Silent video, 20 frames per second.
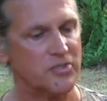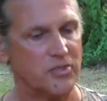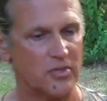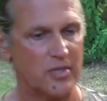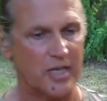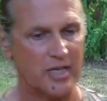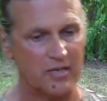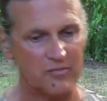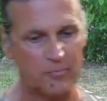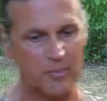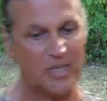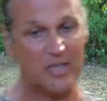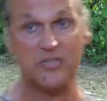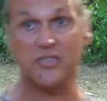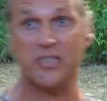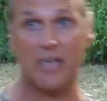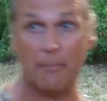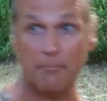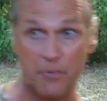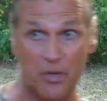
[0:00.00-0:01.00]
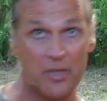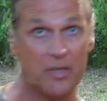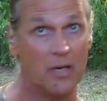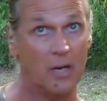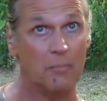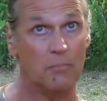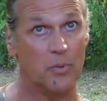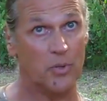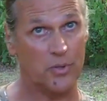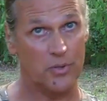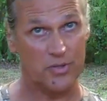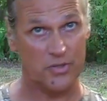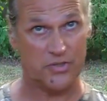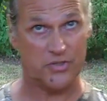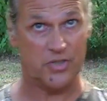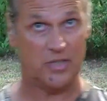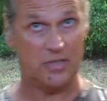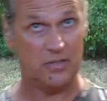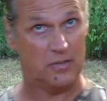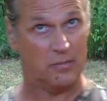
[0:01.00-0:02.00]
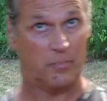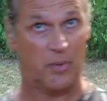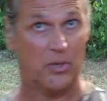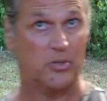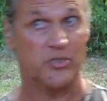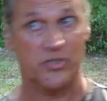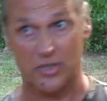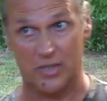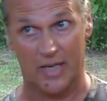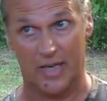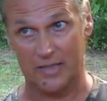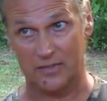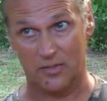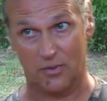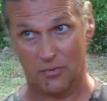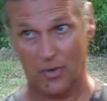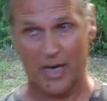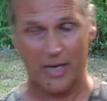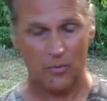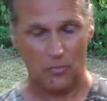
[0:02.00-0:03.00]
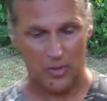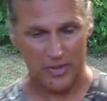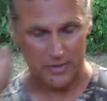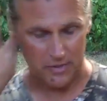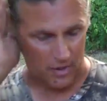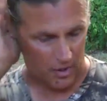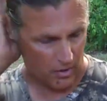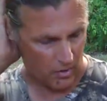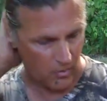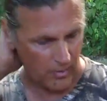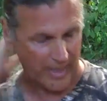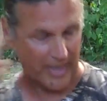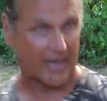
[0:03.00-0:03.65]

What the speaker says: so they give me a separate number to see the person at the right window,